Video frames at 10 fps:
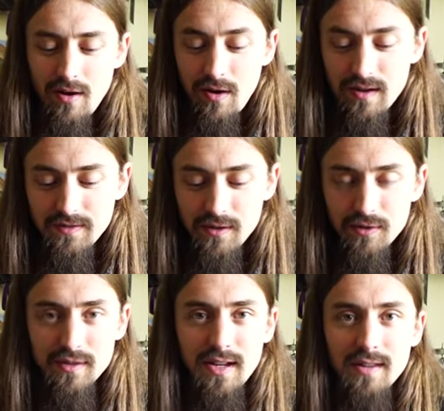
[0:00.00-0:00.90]
all you have to
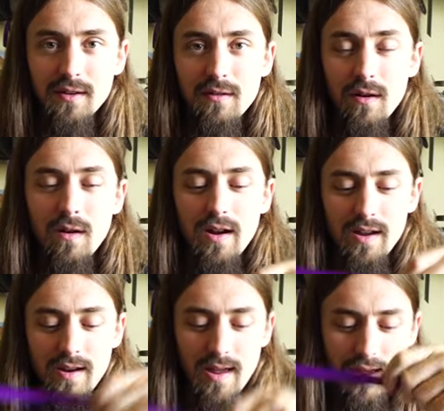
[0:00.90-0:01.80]
do is take the
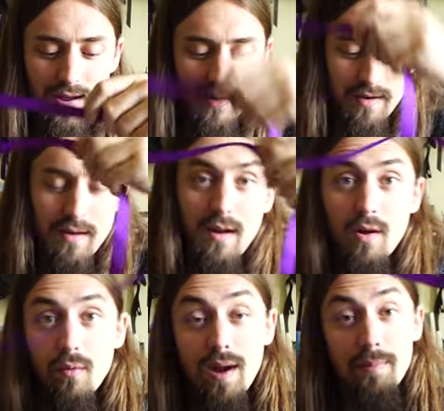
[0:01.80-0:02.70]
grosgrain and
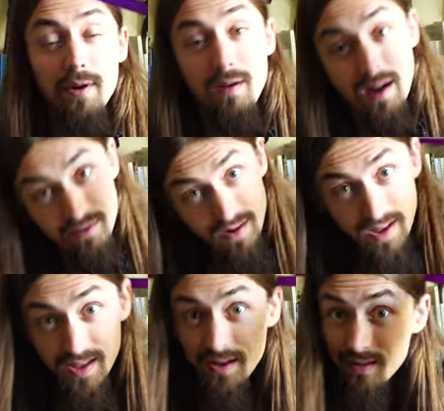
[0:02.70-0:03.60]
wrap it around your
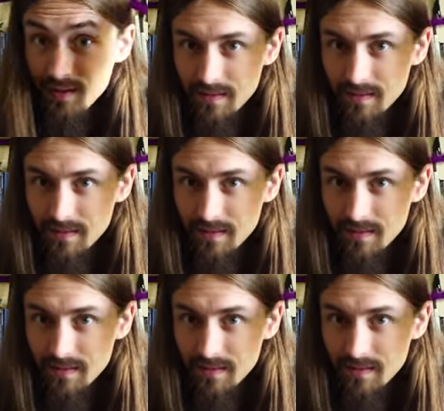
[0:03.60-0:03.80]
head.